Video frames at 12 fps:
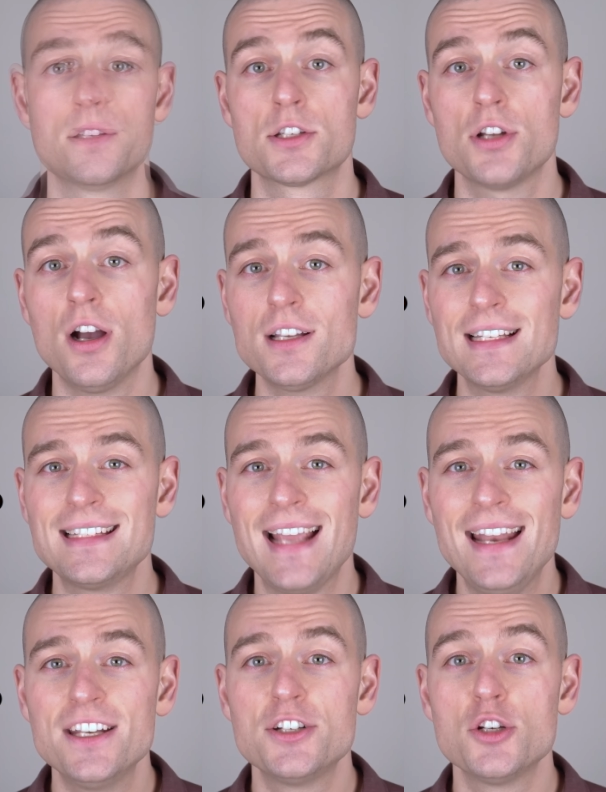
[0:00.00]
Stocks that
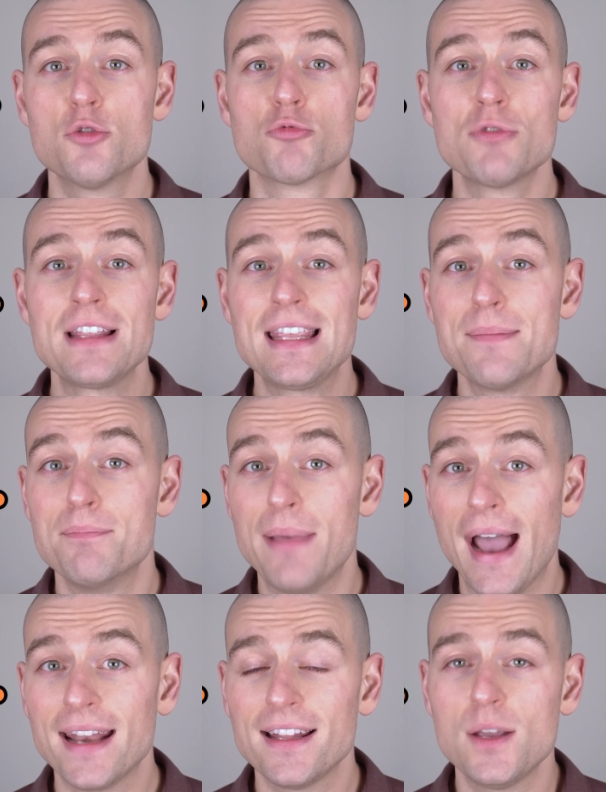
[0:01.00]
tend to do really
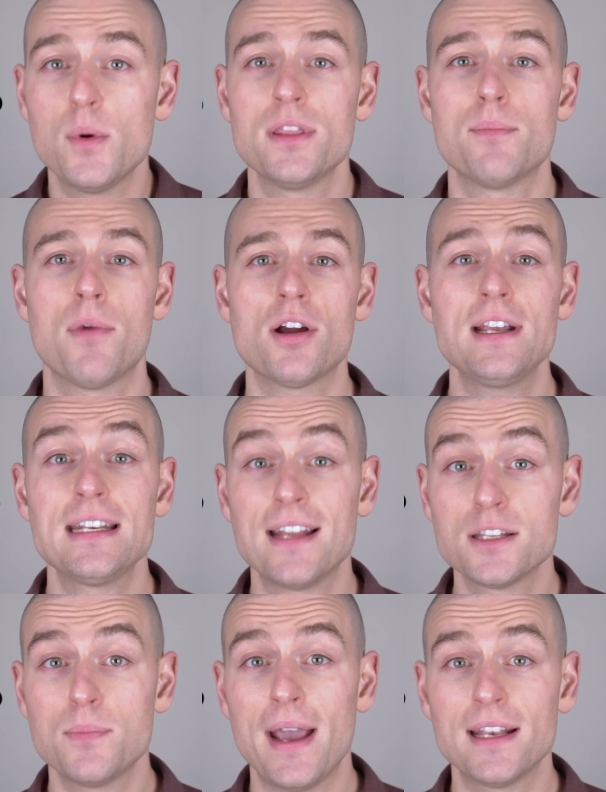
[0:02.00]
badly when the market
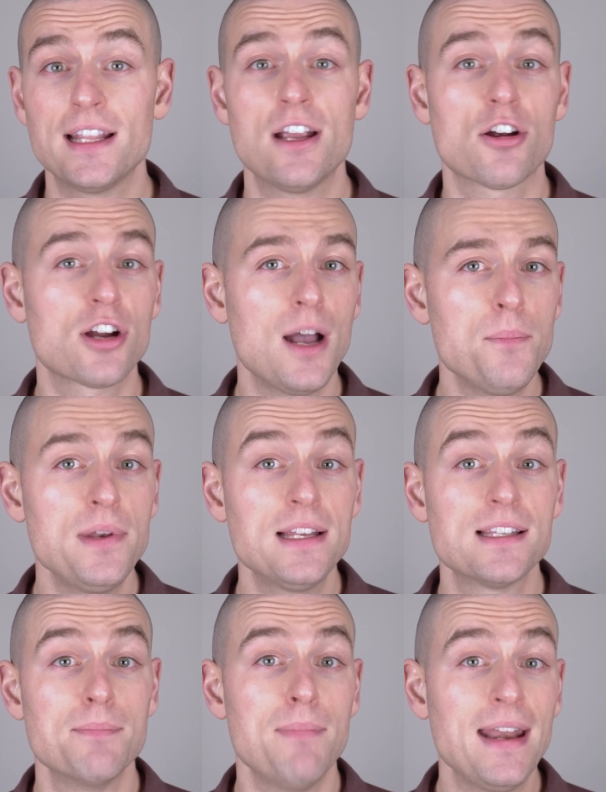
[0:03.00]
does badly are
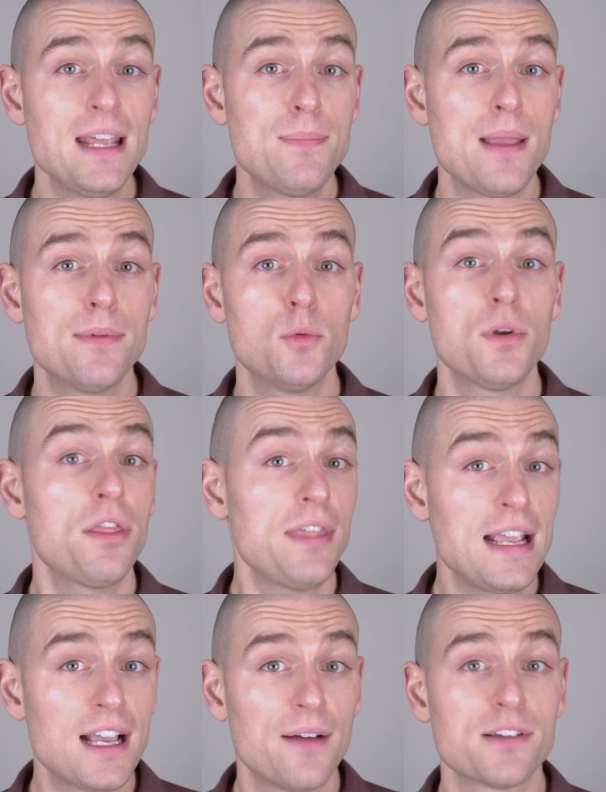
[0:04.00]
companies that many people would
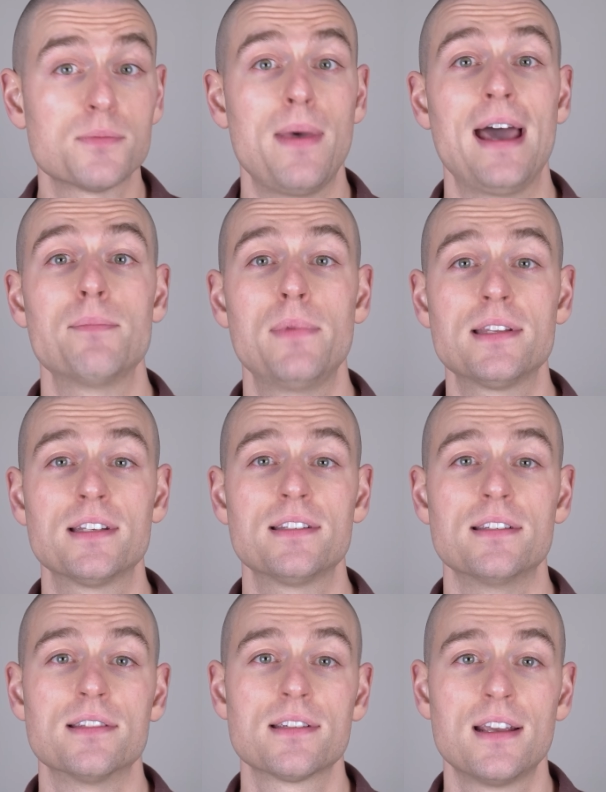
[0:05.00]
think of as bad
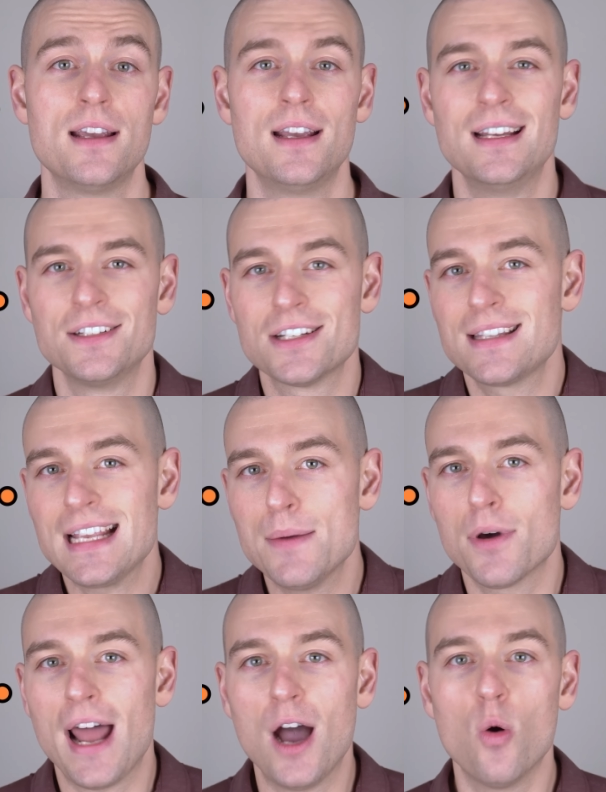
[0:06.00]
businesses. Just think
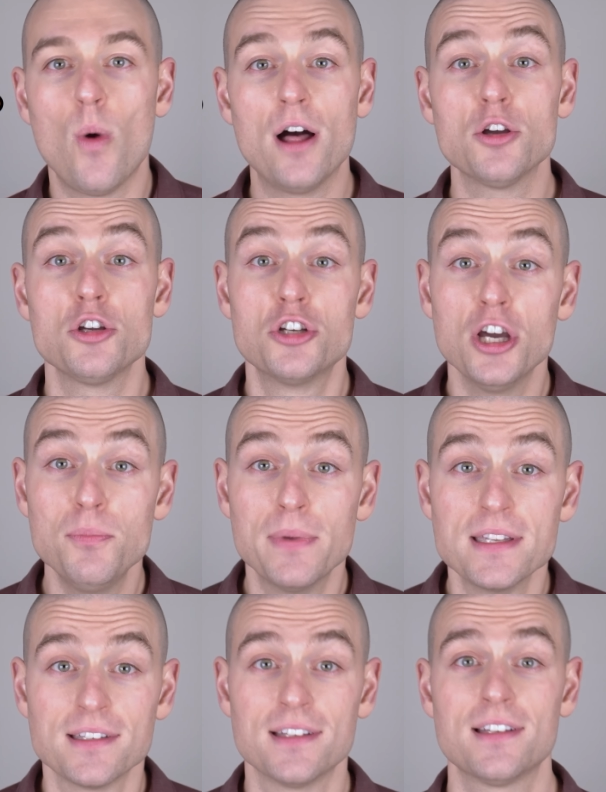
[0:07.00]
about how well good
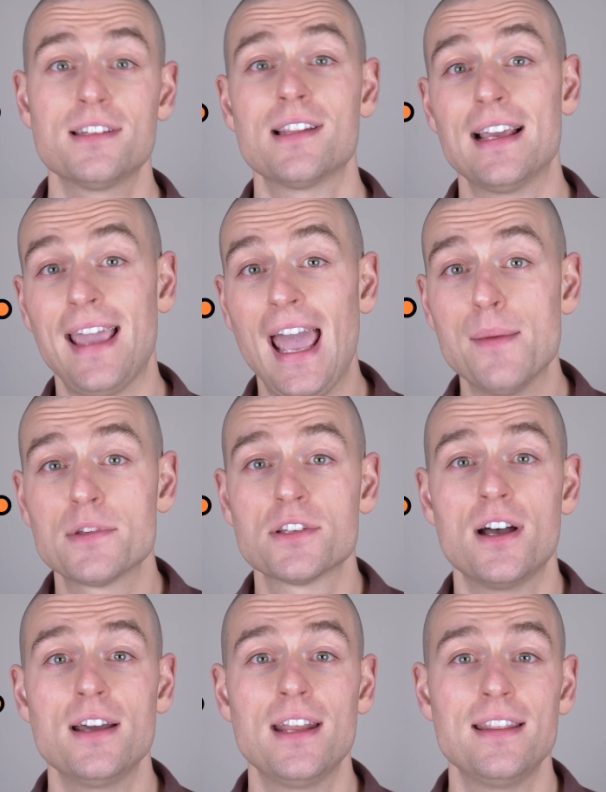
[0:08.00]
businesses like
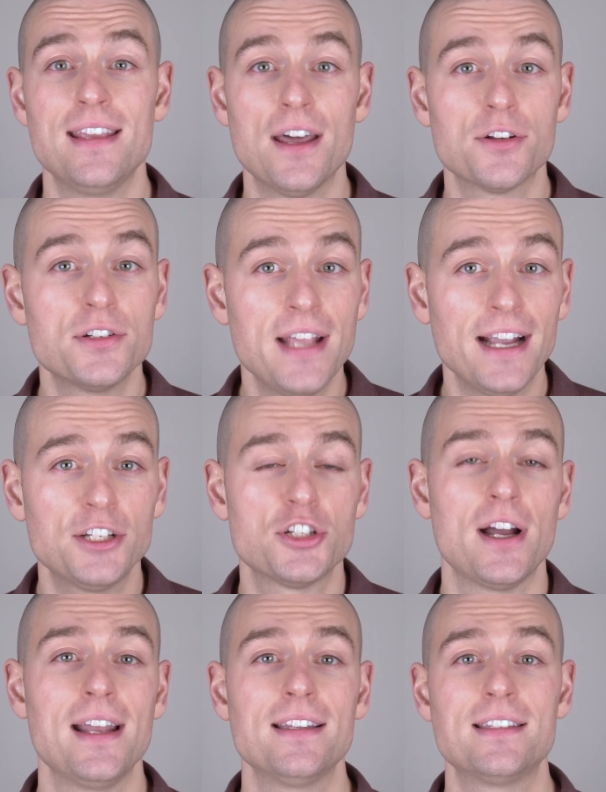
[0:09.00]
Amazon and the other tech
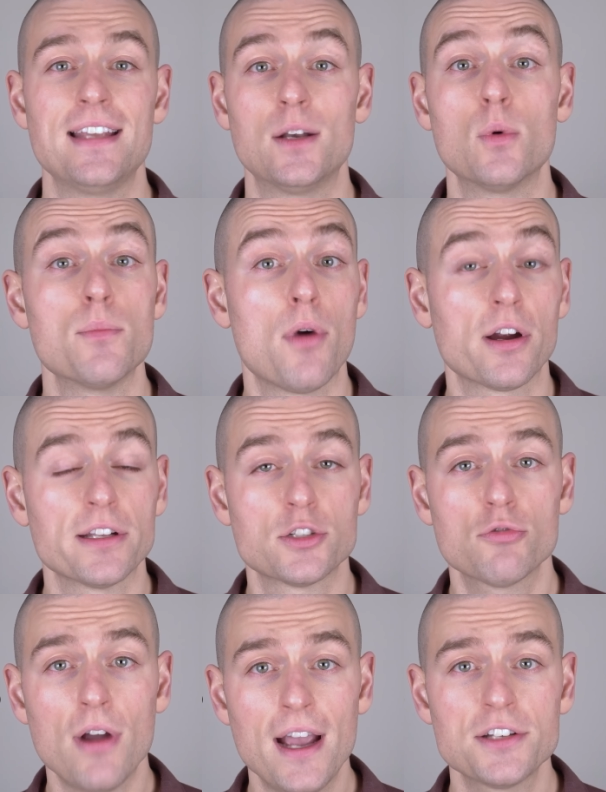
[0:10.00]
giants did when markets
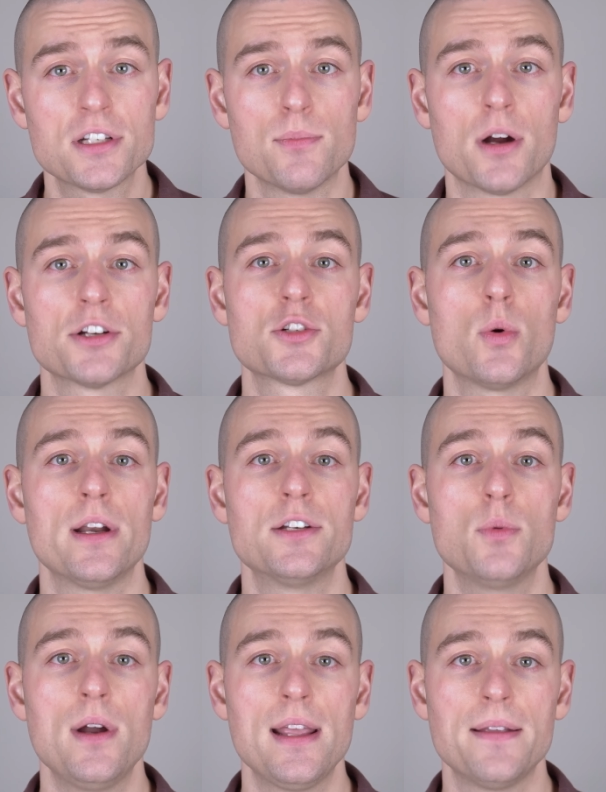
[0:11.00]
crashed in March
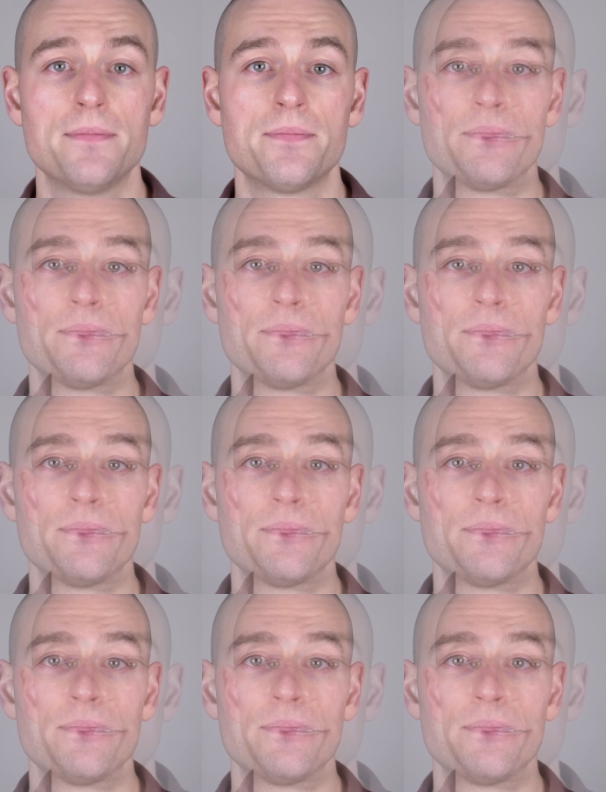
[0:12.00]
2020.